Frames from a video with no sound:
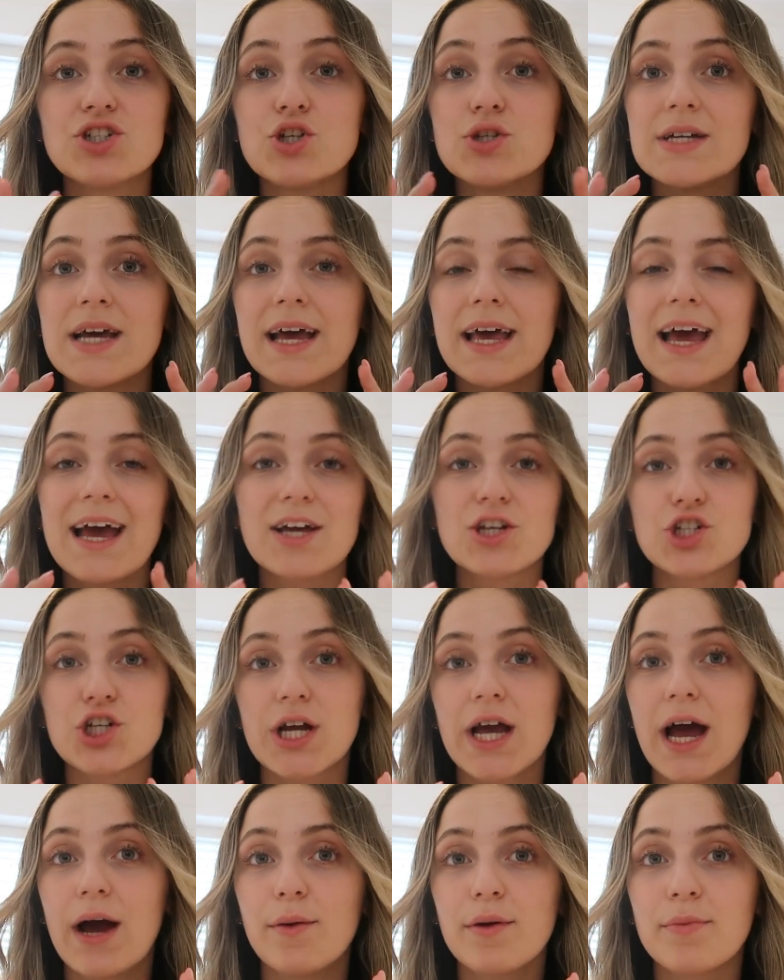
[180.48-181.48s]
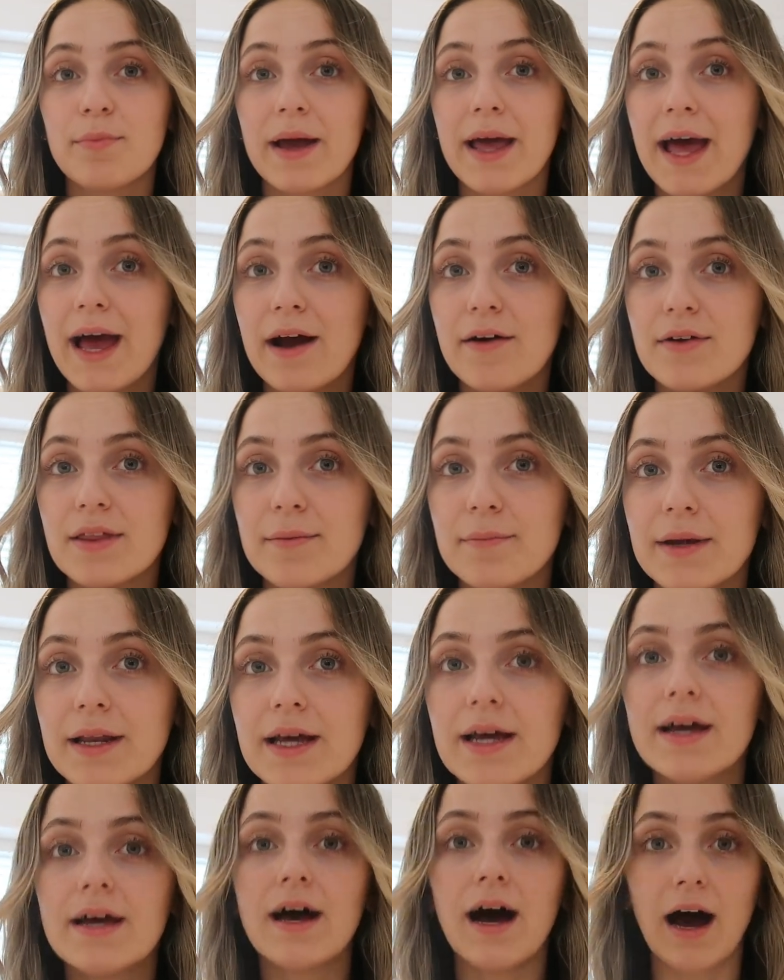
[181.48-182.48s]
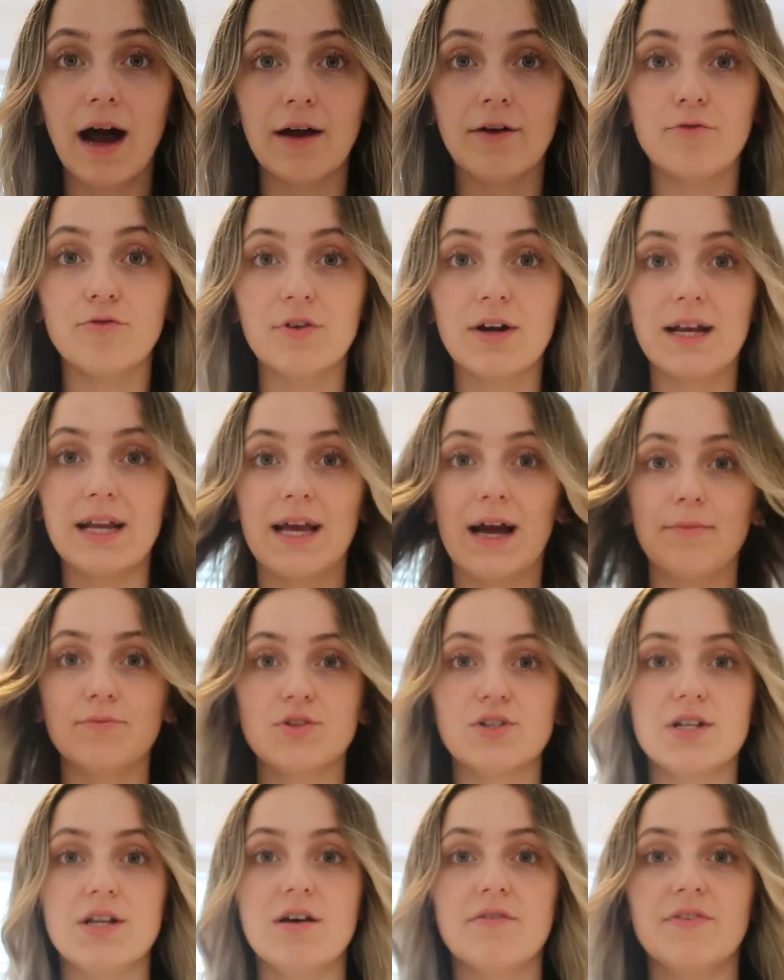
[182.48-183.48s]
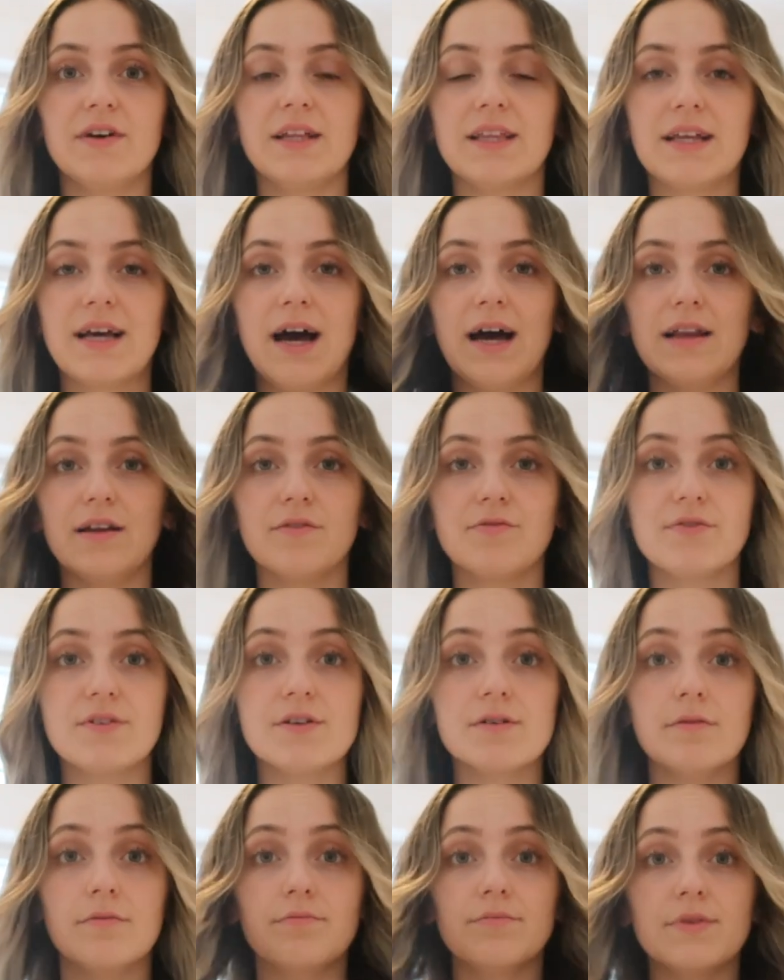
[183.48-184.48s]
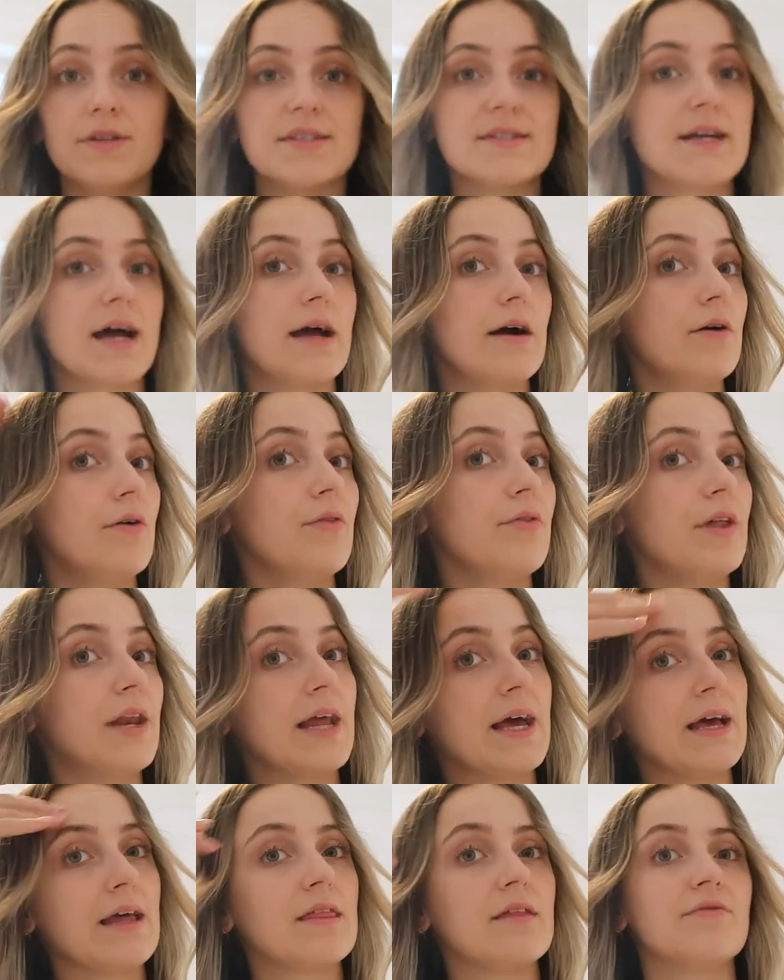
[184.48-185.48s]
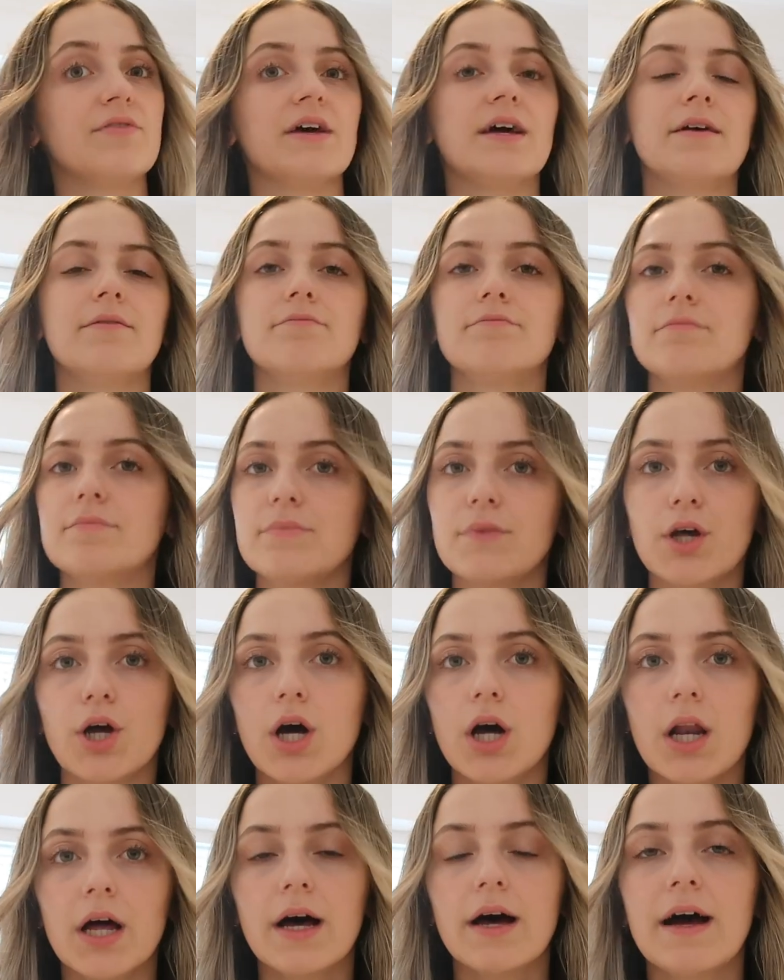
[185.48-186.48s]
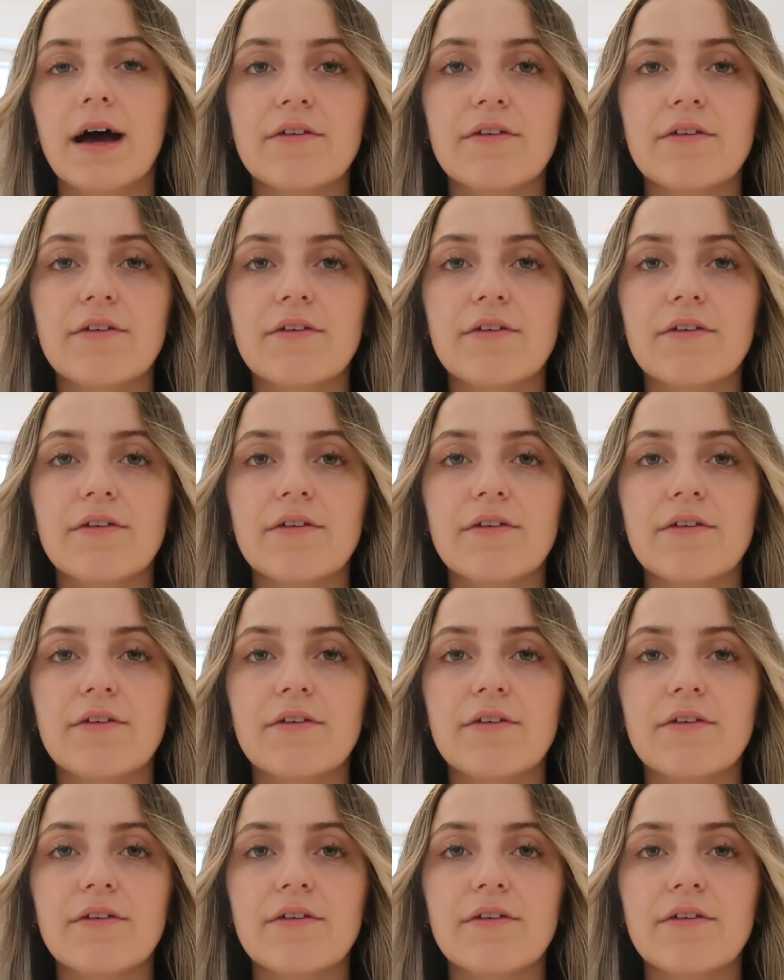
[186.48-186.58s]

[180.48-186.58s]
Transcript: to take extra care with my hair at the minute. I'm just loving kind of the style, the length of it, the colour,